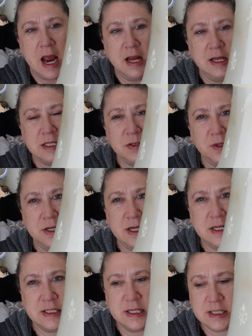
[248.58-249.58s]
And this one
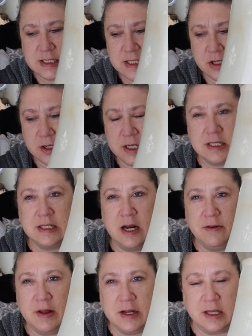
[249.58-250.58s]
is a silk instead
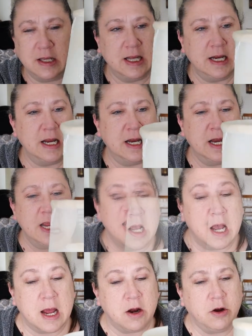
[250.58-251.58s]
of like a linen.
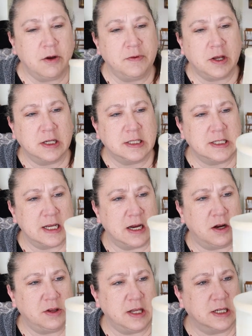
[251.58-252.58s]
I don't know if you can see, I
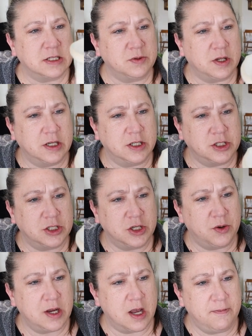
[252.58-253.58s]
don't think it's really
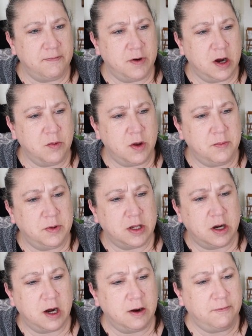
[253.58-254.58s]
showing up very well, but
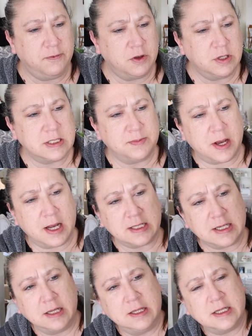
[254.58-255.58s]
there are a few
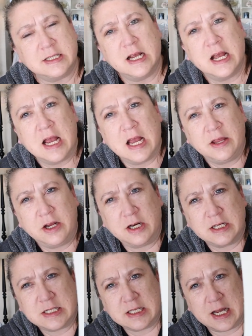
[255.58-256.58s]
spots on this that
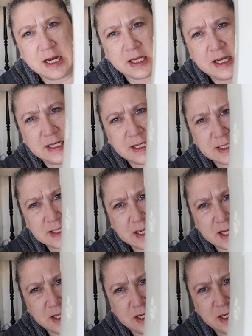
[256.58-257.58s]
are slightly
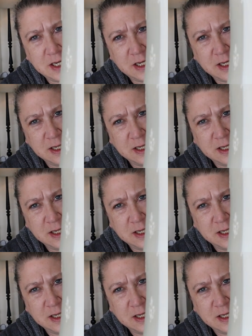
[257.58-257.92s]
discolored.